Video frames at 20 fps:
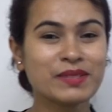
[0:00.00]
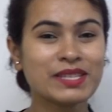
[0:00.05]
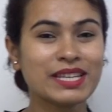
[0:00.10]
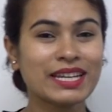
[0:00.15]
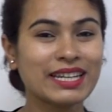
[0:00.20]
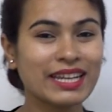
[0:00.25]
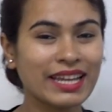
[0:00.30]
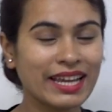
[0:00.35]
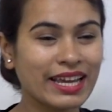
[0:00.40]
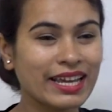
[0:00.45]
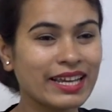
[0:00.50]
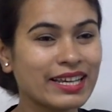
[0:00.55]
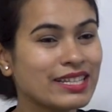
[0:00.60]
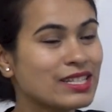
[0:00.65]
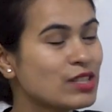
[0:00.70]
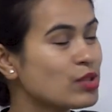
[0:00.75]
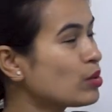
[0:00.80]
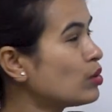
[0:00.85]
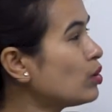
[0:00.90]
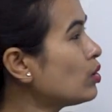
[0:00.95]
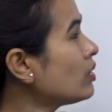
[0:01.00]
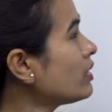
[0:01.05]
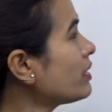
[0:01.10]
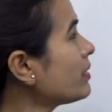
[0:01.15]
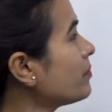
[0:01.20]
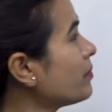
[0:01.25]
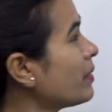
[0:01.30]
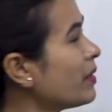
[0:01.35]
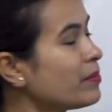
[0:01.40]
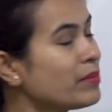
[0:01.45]
set A is all the
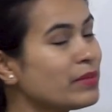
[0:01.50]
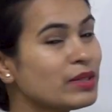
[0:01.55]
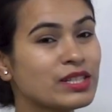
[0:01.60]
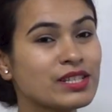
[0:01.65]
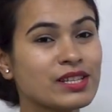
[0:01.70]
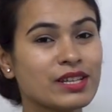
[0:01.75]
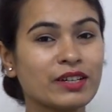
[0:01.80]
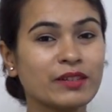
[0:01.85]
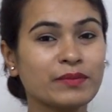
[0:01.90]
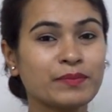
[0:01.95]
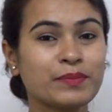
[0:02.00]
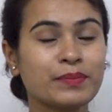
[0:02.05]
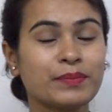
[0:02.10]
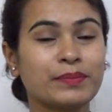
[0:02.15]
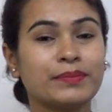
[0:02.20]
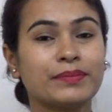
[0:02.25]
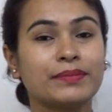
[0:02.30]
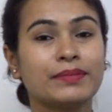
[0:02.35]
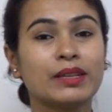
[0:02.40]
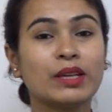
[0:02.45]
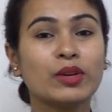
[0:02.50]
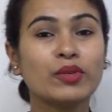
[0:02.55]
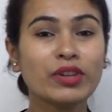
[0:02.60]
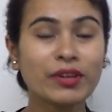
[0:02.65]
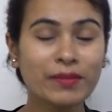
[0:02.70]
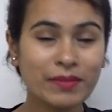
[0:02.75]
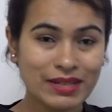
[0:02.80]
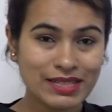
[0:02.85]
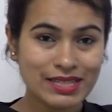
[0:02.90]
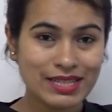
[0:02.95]
members of
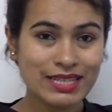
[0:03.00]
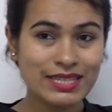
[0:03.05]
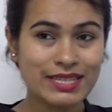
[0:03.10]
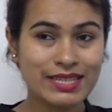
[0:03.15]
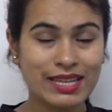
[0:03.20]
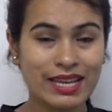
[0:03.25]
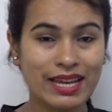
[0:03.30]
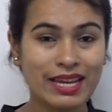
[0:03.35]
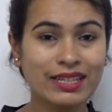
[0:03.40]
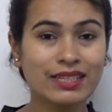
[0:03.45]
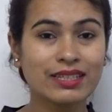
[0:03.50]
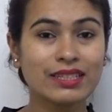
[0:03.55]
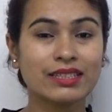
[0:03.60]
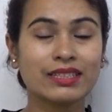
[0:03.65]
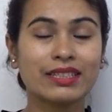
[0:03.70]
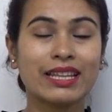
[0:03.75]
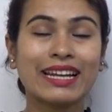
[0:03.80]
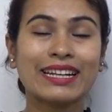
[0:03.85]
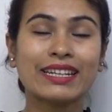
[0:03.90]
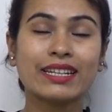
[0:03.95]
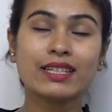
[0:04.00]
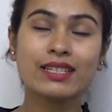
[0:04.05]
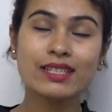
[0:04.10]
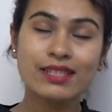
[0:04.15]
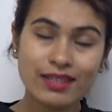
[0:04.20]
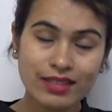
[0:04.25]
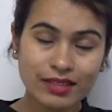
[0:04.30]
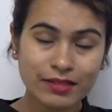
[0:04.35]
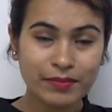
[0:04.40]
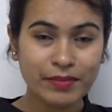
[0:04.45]
universal set that does
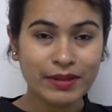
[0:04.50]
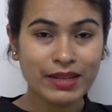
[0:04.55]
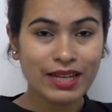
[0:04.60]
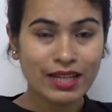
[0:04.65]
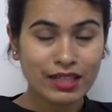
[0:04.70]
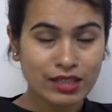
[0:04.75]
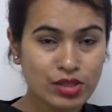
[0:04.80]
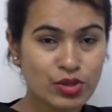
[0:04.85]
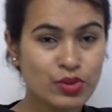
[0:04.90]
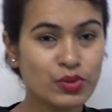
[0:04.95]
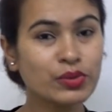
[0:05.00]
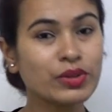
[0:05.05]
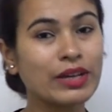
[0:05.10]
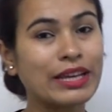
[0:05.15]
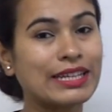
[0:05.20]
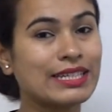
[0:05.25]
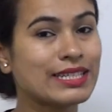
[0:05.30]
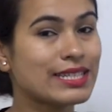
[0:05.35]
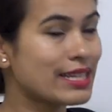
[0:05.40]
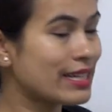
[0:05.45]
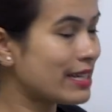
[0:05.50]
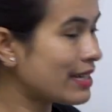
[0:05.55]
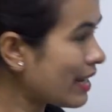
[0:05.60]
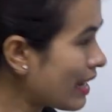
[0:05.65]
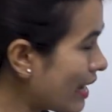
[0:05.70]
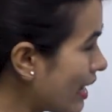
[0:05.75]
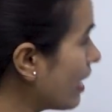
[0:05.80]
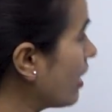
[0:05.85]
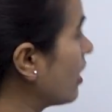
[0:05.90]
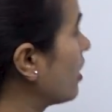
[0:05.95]
not belongs to in set
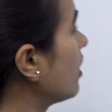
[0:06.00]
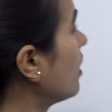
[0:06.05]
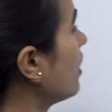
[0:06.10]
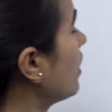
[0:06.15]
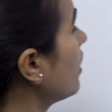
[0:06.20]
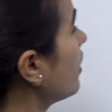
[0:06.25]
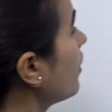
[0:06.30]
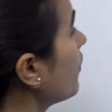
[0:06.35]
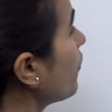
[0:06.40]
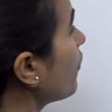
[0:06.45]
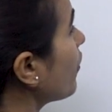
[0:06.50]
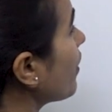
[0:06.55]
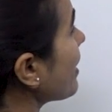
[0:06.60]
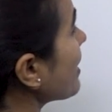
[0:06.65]
A. For